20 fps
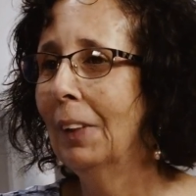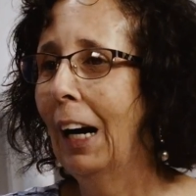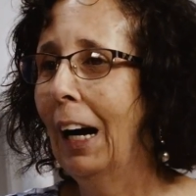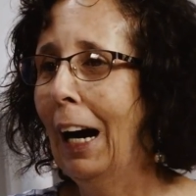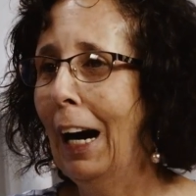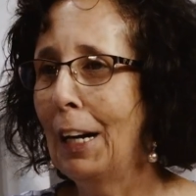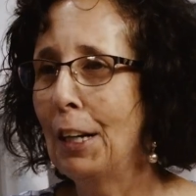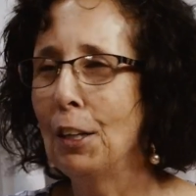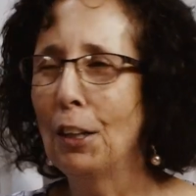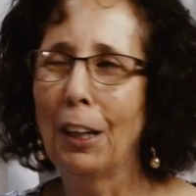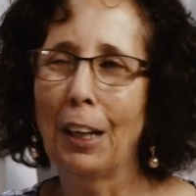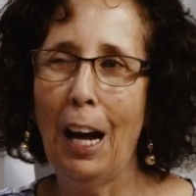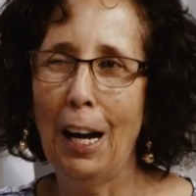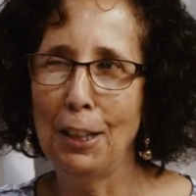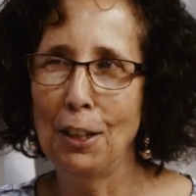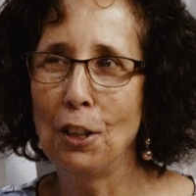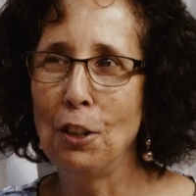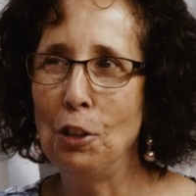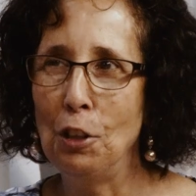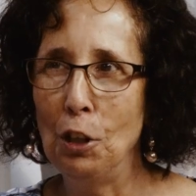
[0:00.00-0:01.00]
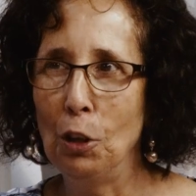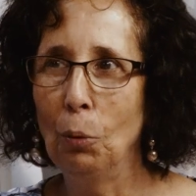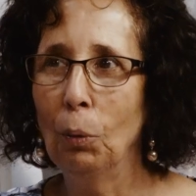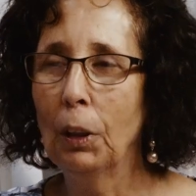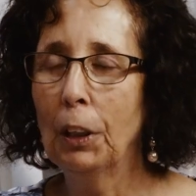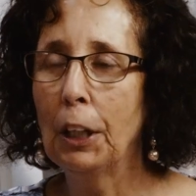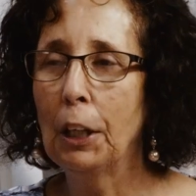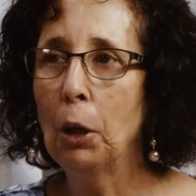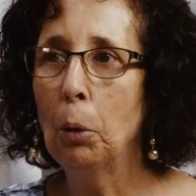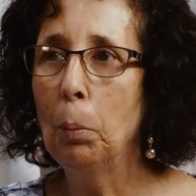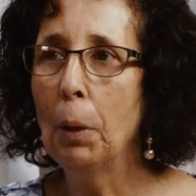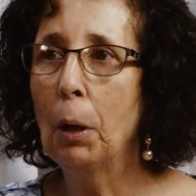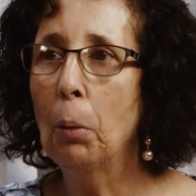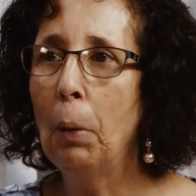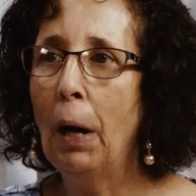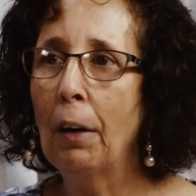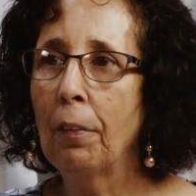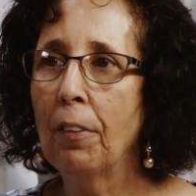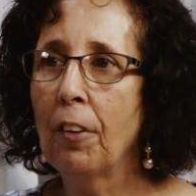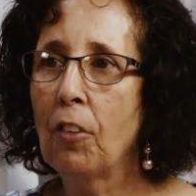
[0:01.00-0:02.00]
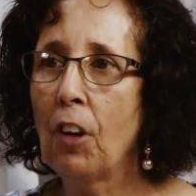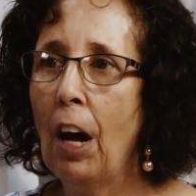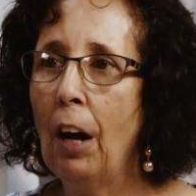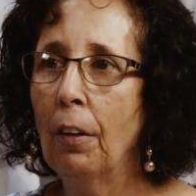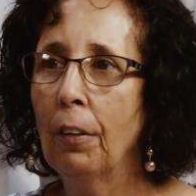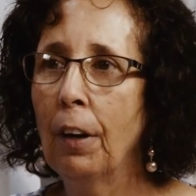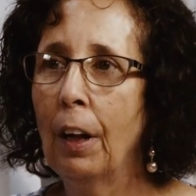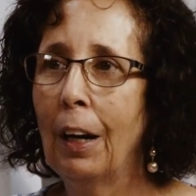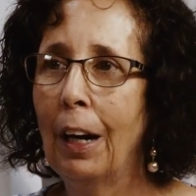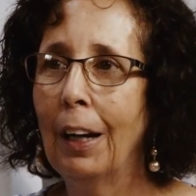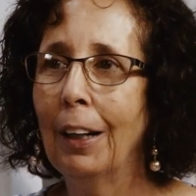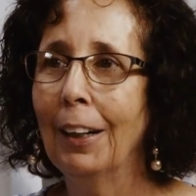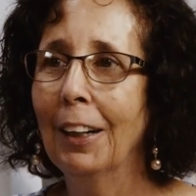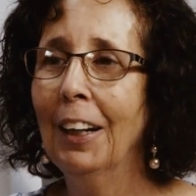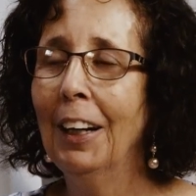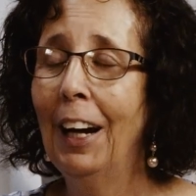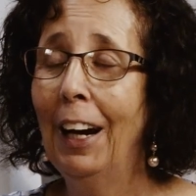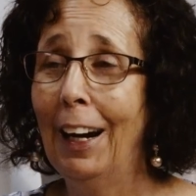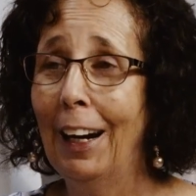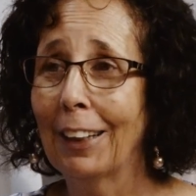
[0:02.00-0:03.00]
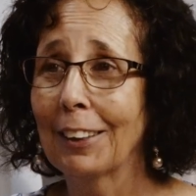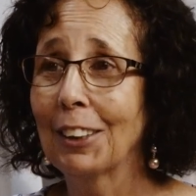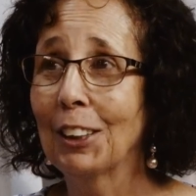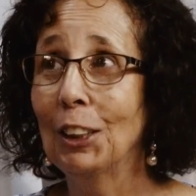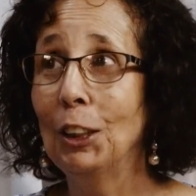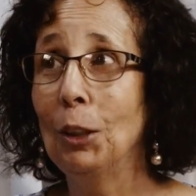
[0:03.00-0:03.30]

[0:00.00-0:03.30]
I kind of knew a little bit about the town, and I actually,